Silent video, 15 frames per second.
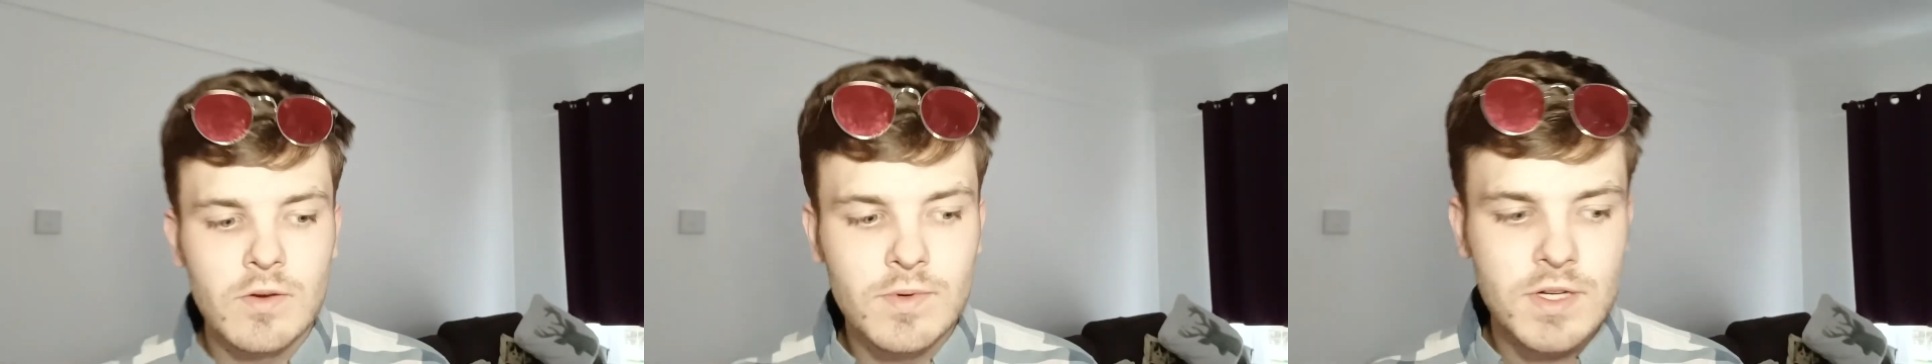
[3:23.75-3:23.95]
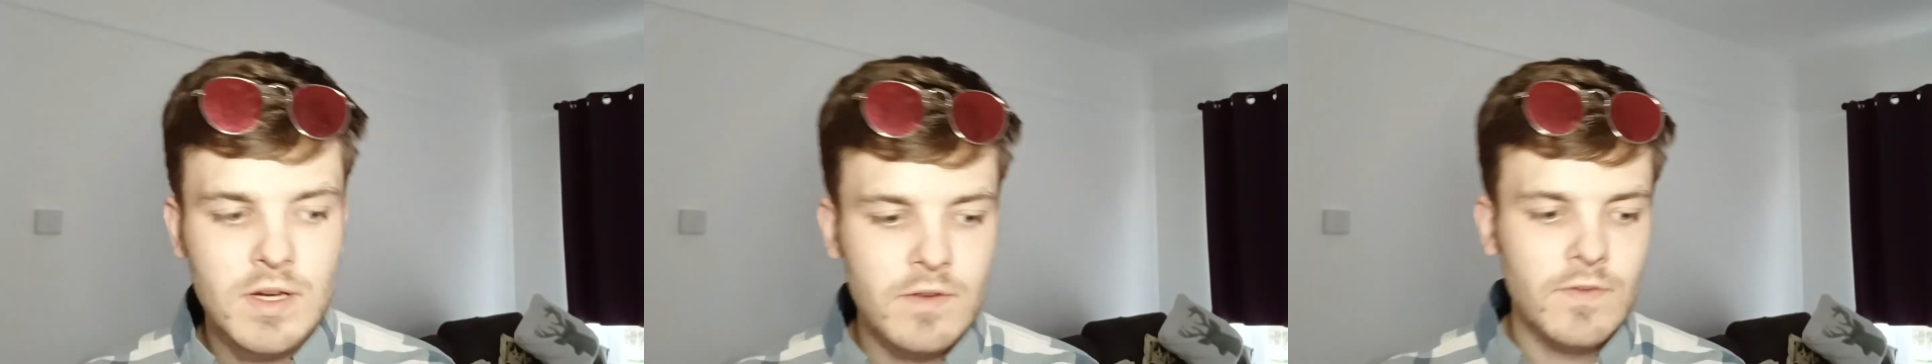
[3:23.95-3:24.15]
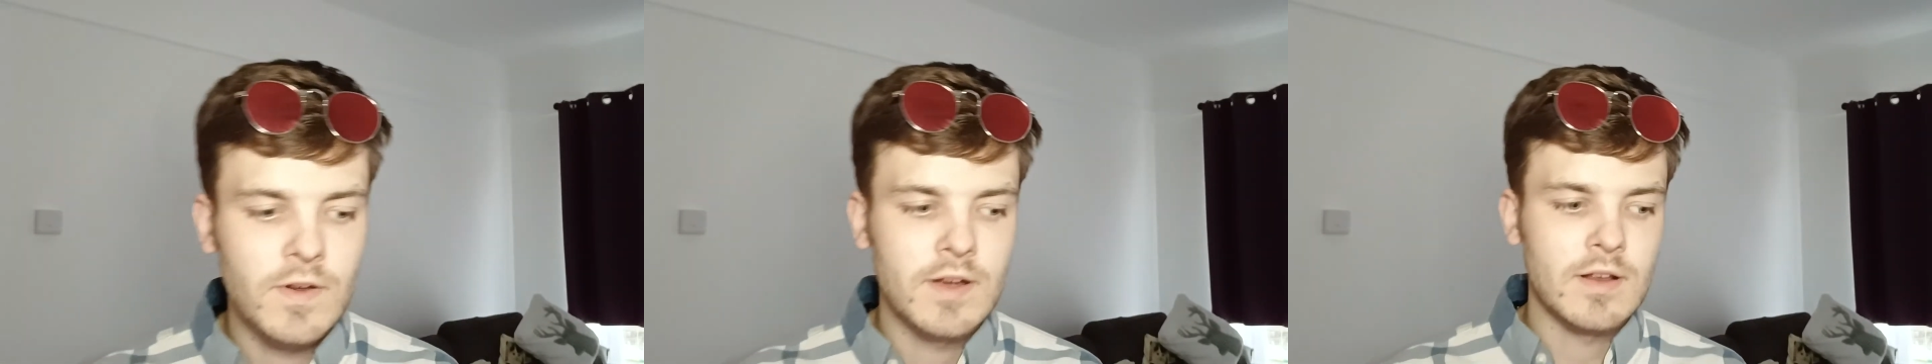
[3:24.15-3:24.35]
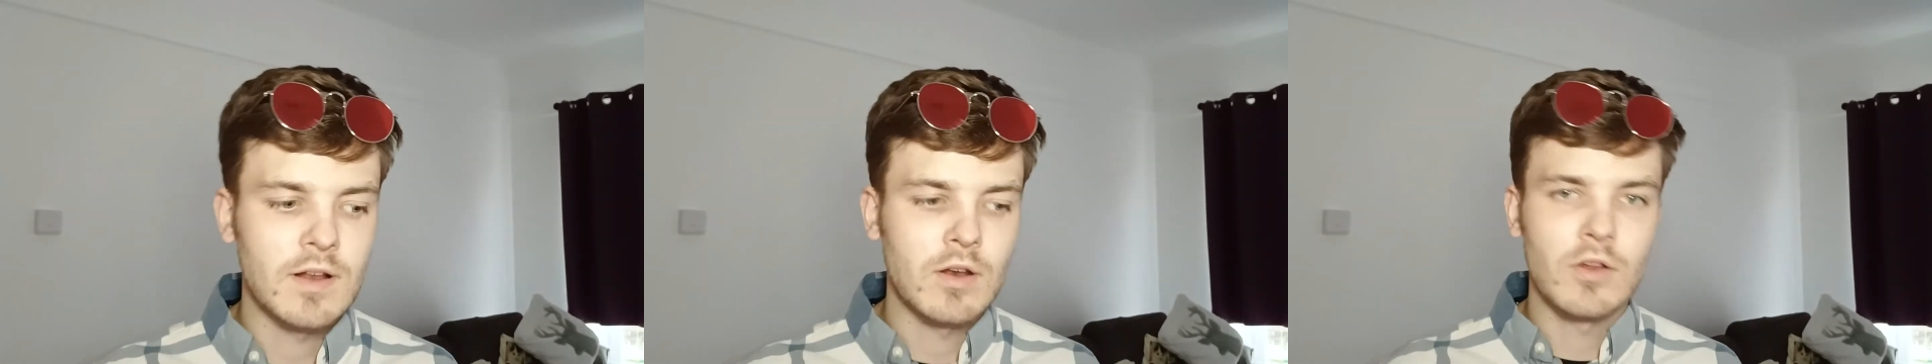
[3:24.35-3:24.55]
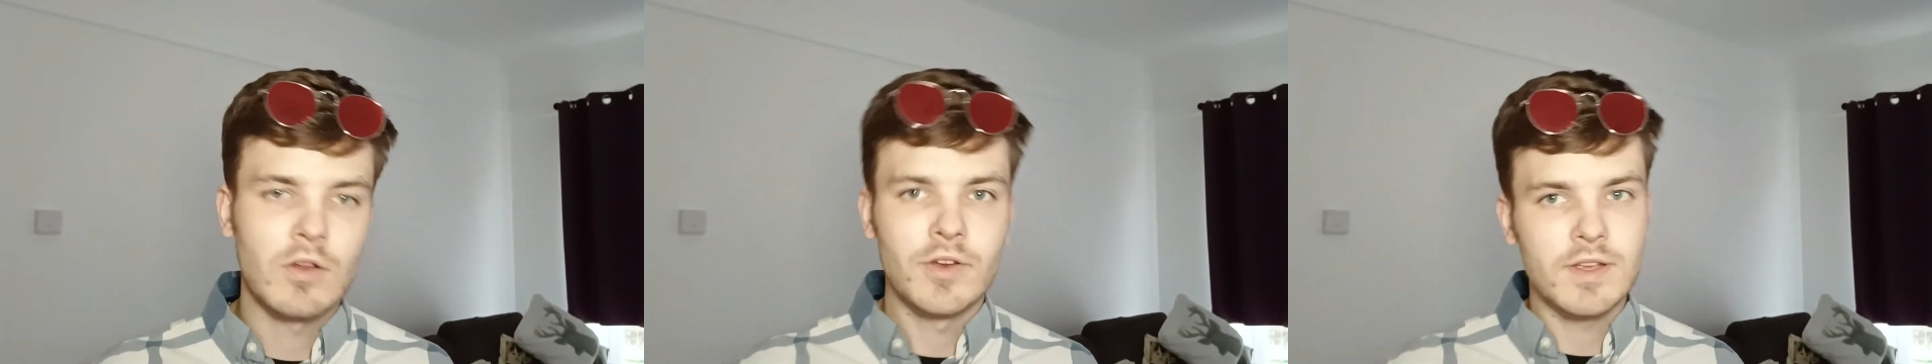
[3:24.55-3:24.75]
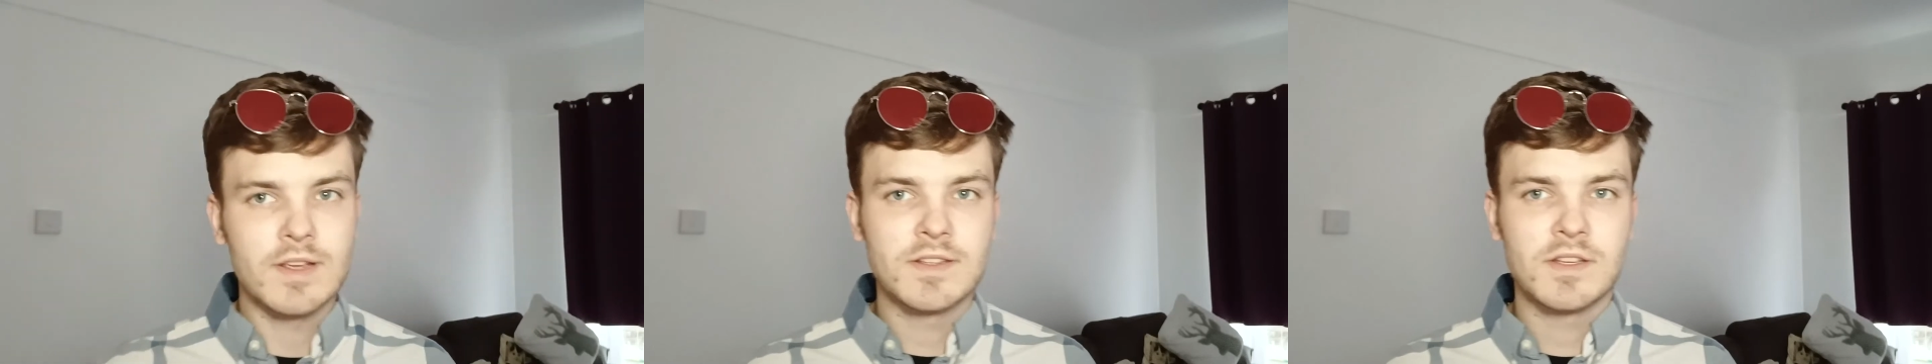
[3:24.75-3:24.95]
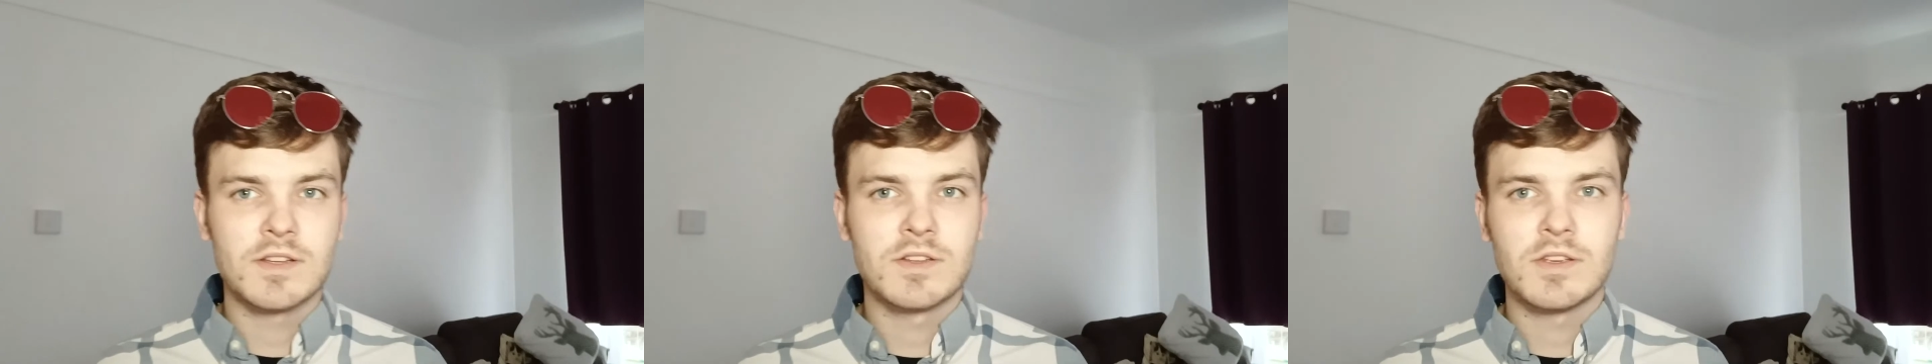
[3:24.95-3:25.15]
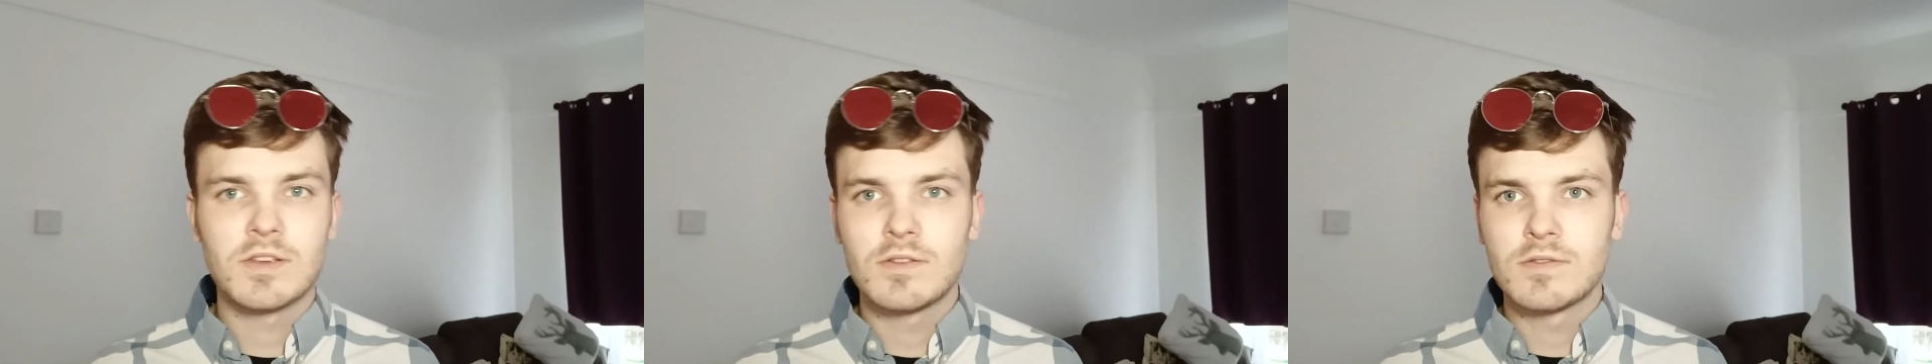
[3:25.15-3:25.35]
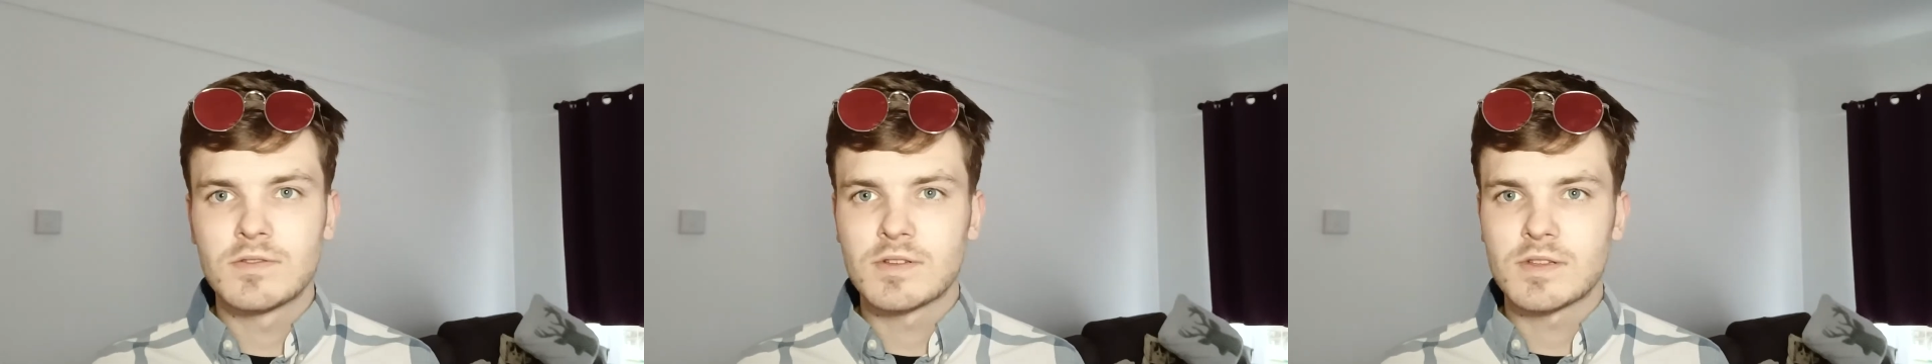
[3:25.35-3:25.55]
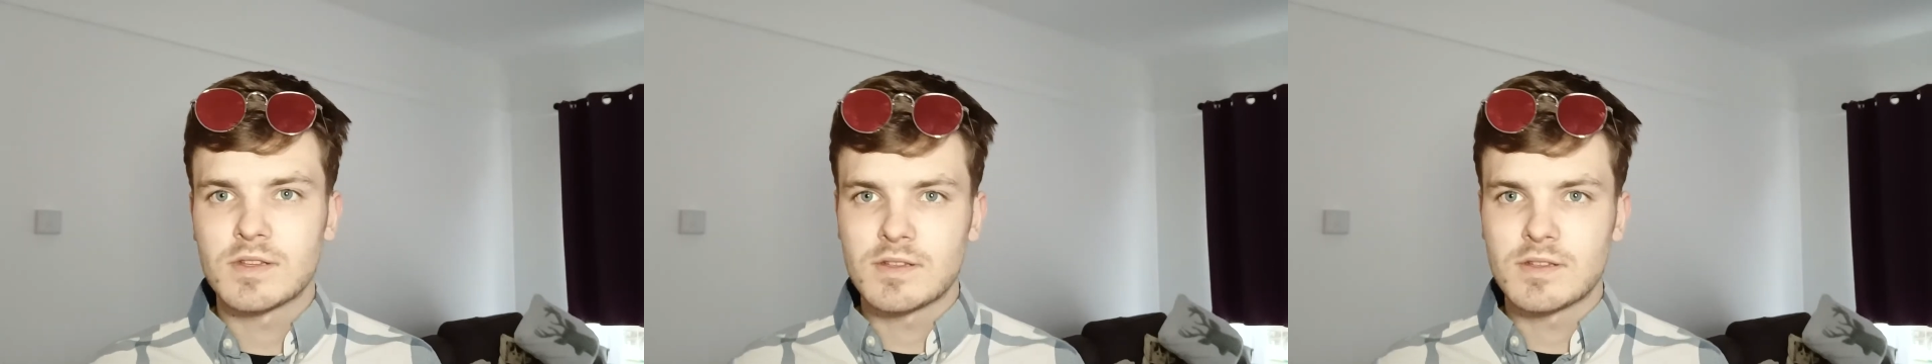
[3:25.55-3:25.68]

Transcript: which I find a lot easier to use.